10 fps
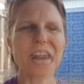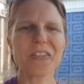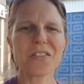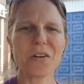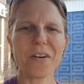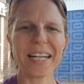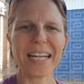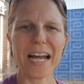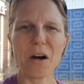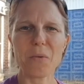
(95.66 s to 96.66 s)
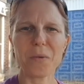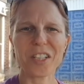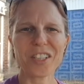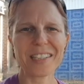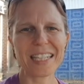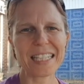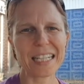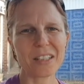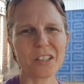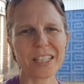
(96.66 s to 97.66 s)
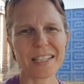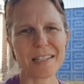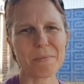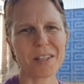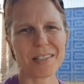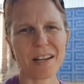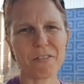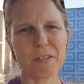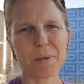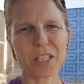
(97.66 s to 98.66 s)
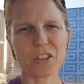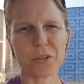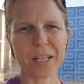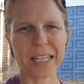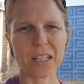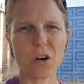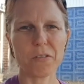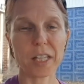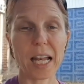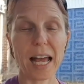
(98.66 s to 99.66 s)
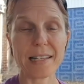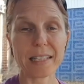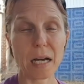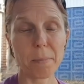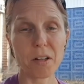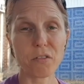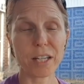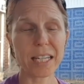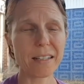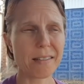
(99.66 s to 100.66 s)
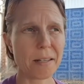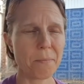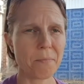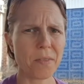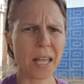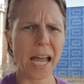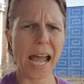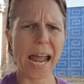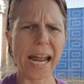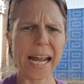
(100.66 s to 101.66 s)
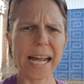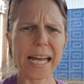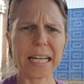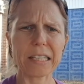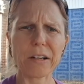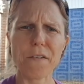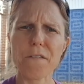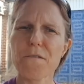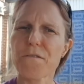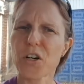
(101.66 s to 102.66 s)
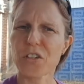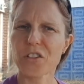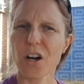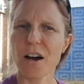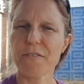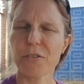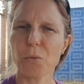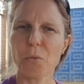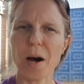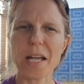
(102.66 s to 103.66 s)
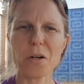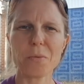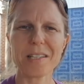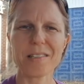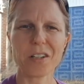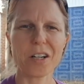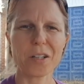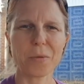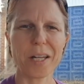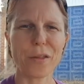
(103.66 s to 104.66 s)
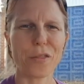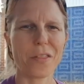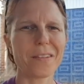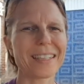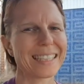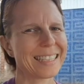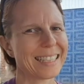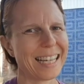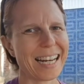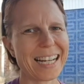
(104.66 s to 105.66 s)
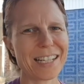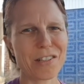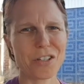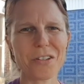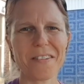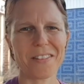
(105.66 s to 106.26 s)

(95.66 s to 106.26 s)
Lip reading: So right now, we're just gonna take a look at some of the stuff I've been doing over the last couple of weeks. And first off, why don't we start with getting a student